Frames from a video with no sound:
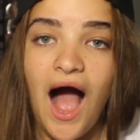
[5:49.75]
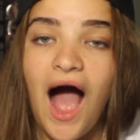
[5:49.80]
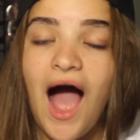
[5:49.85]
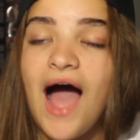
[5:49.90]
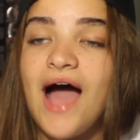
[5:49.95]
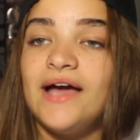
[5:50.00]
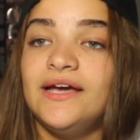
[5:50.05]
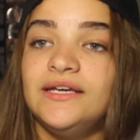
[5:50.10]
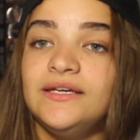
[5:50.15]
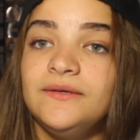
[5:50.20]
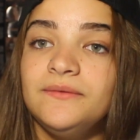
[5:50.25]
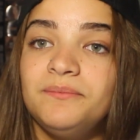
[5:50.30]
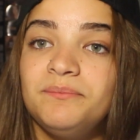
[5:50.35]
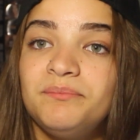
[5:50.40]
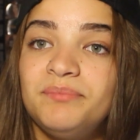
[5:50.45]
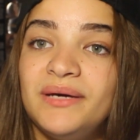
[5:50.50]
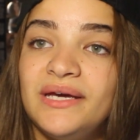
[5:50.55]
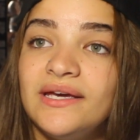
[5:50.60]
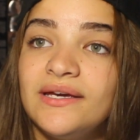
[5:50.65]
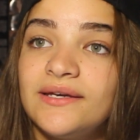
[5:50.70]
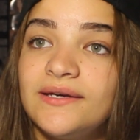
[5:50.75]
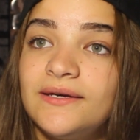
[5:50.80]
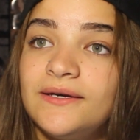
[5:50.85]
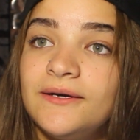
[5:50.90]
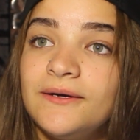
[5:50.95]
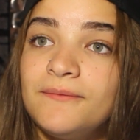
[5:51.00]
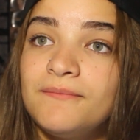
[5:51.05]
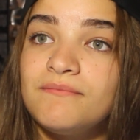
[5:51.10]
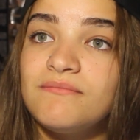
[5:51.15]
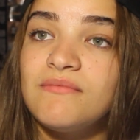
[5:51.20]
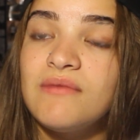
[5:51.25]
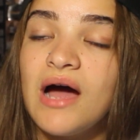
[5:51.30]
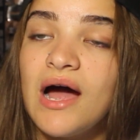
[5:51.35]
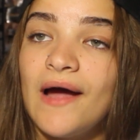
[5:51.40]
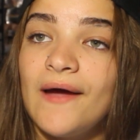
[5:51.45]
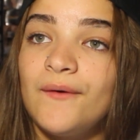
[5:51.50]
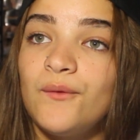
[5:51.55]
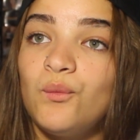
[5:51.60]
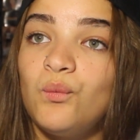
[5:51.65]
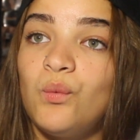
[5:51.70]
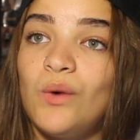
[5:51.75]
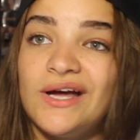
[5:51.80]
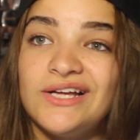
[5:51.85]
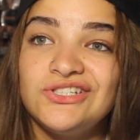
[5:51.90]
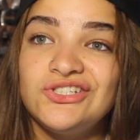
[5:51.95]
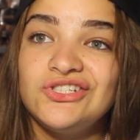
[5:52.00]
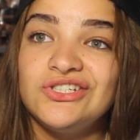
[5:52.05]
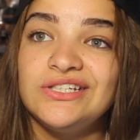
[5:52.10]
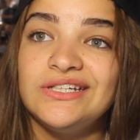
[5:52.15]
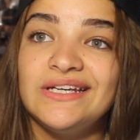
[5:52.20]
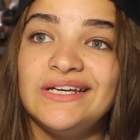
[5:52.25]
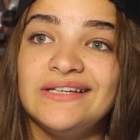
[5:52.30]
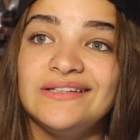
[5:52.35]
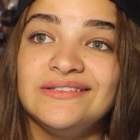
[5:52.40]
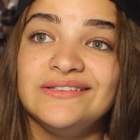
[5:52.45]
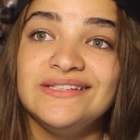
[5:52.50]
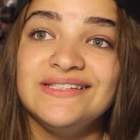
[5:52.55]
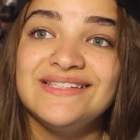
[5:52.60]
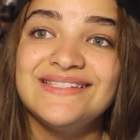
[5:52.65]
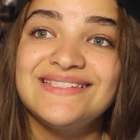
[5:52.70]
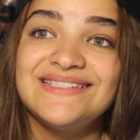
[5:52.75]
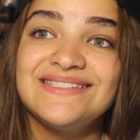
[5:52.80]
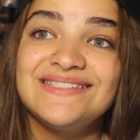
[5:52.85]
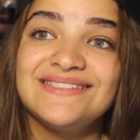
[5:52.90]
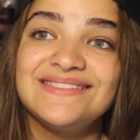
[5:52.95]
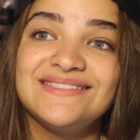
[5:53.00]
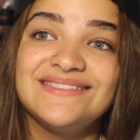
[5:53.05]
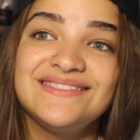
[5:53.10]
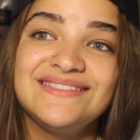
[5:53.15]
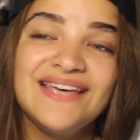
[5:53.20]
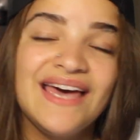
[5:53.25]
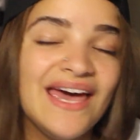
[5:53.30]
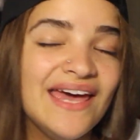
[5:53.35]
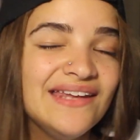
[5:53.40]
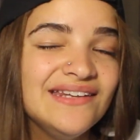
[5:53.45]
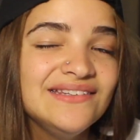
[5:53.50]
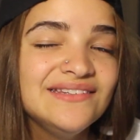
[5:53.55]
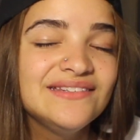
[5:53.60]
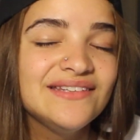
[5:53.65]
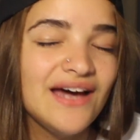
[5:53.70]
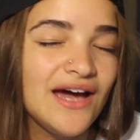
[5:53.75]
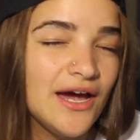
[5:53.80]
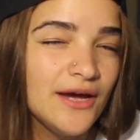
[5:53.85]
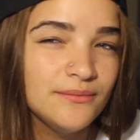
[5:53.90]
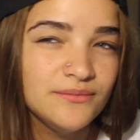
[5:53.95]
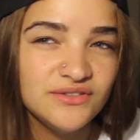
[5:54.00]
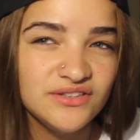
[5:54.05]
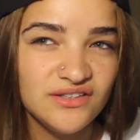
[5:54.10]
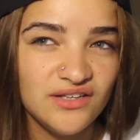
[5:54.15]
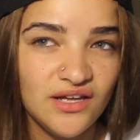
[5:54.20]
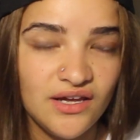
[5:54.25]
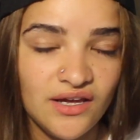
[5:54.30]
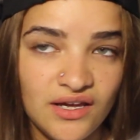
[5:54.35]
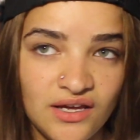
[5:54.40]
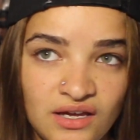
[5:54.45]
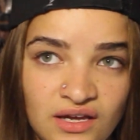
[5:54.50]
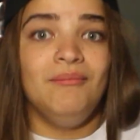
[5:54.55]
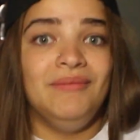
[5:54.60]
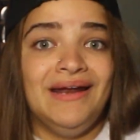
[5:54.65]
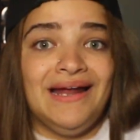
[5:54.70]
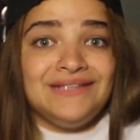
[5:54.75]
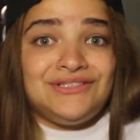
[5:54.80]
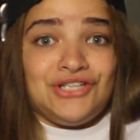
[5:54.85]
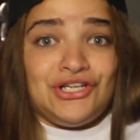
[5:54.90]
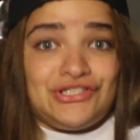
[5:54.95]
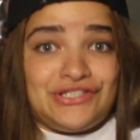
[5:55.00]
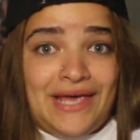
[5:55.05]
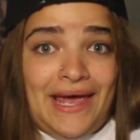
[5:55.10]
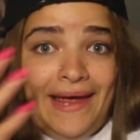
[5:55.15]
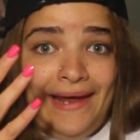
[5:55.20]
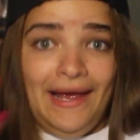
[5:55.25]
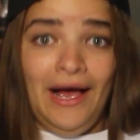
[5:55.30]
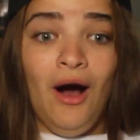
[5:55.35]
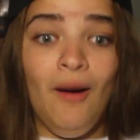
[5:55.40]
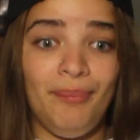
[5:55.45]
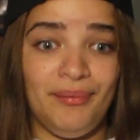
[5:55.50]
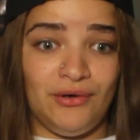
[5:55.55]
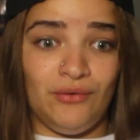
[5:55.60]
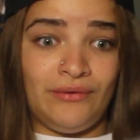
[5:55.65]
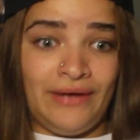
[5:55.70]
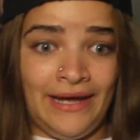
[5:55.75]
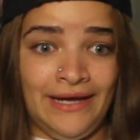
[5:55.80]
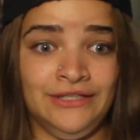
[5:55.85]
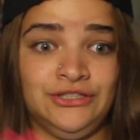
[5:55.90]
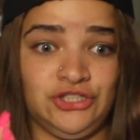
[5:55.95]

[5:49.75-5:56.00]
I pick my wedgie at least 10 times a day. I mean, I just can't help it, okay?